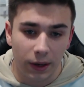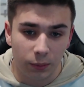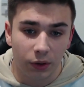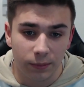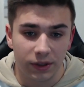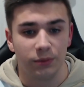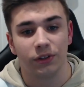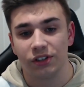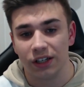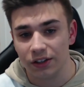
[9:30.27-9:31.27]
about what I mean
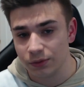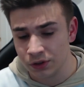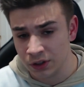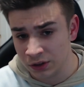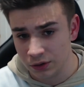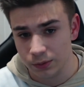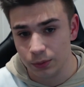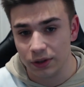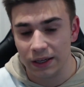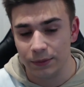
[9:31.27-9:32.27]
when I say this was an
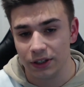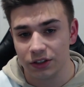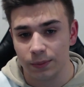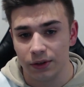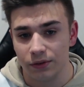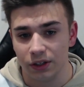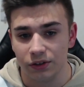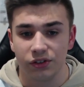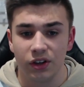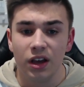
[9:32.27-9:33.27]
unusable gaming
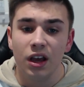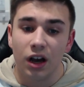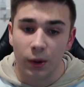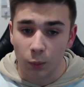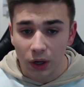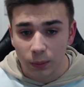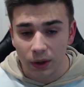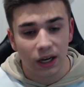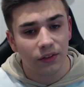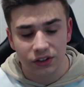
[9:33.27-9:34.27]
experience. I'm well
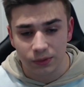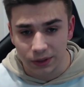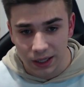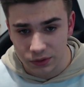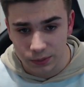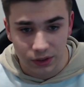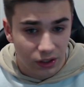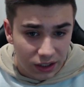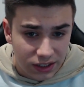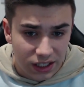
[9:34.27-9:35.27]
aware that some games from the
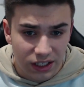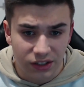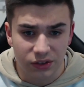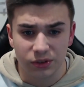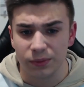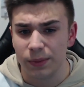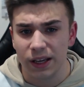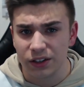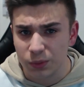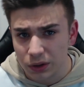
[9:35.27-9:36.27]
90s, some
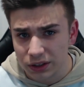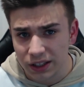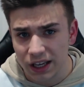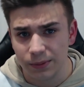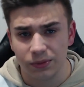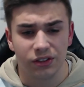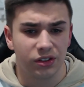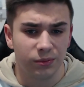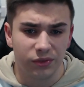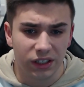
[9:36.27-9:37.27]
PS1 games
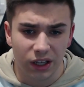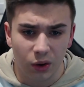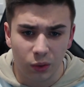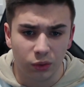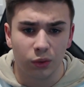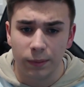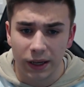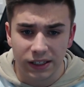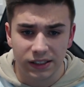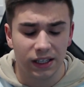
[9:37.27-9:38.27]
and some really old or
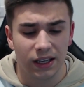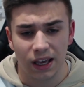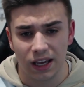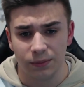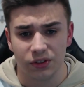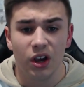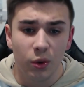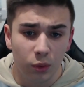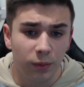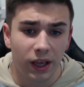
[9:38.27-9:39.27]
basic games
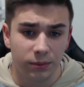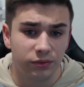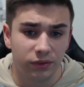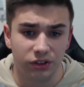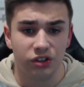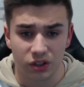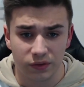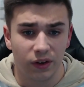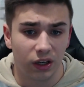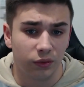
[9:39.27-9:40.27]
will be able to run
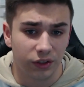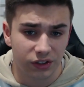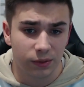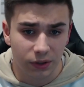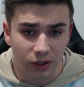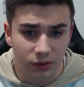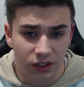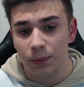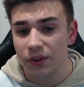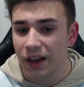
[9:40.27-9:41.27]
just fine on this
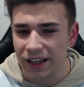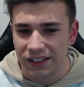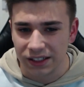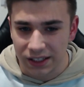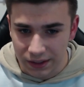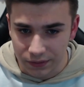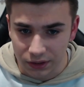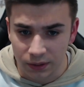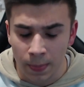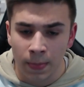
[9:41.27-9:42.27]
computer, but that is a
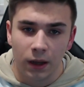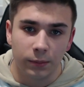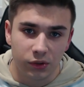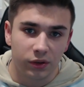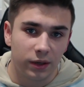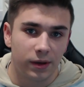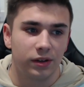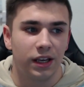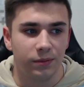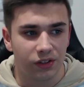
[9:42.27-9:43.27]
given. I'm talking
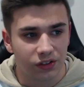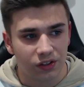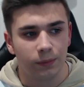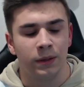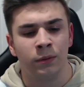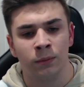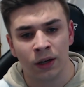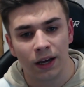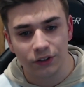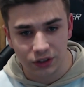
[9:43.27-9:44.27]
about games that some people
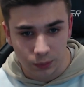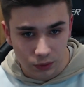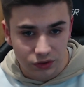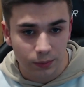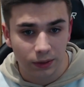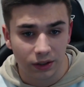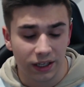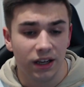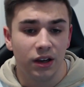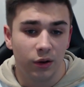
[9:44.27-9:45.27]
might actually want to
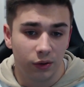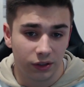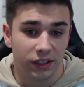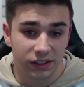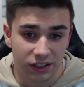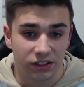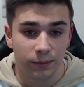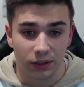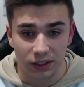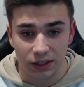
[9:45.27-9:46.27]
play on a
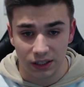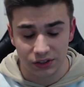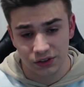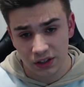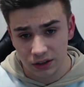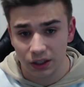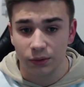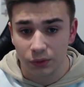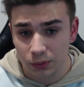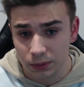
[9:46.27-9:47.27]
system like this,
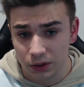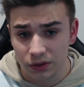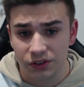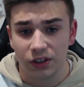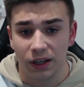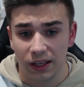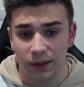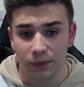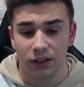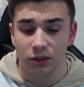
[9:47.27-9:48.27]
like Roblox, a
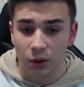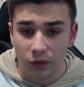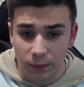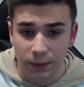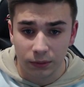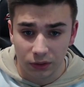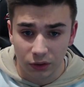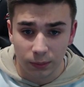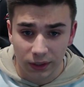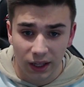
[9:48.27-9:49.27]
game that a lot of people
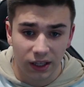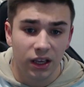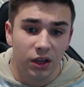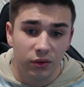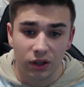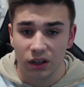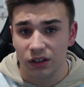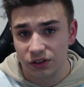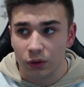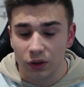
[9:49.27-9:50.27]
do play,
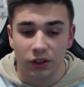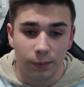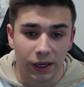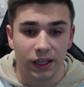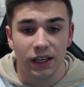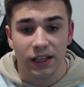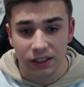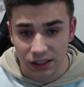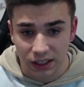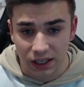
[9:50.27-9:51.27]
regardless of the debate,
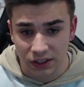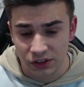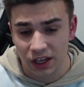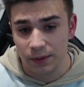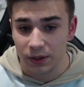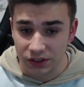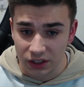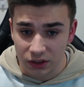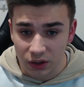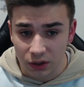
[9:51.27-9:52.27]
is it a kid's game,
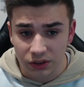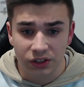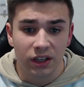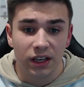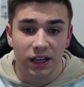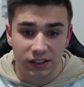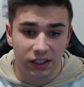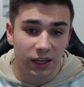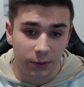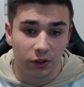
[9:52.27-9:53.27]
is it not?
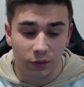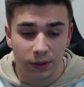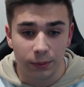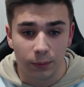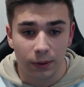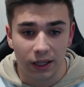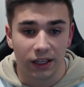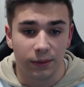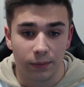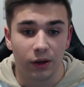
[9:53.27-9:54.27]
It's a game a lot of people
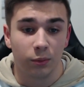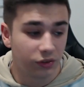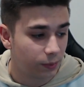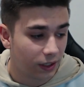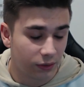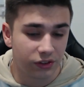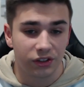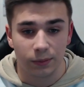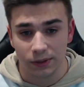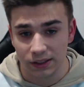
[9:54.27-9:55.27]
play and might want to play on a
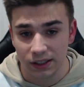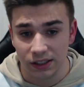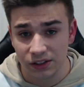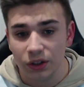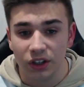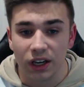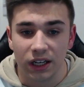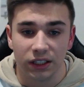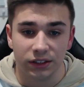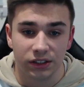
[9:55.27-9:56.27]
system like this. You
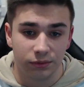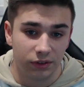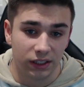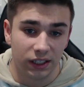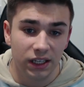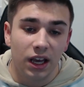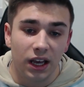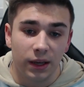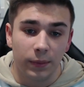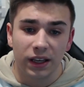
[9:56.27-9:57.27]
can't, really.
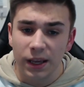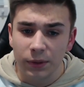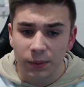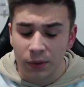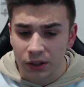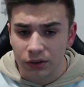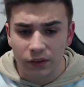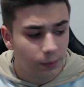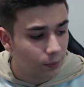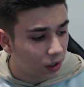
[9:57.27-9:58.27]
A game like
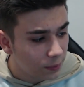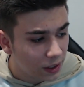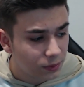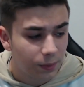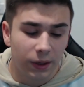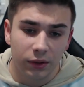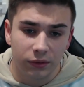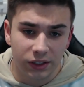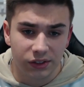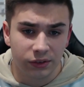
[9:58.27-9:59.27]
Minecraft might be able to play
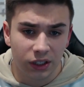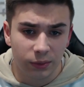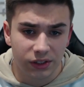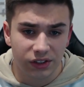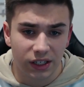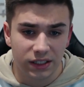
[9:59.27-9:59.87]
on this on lowest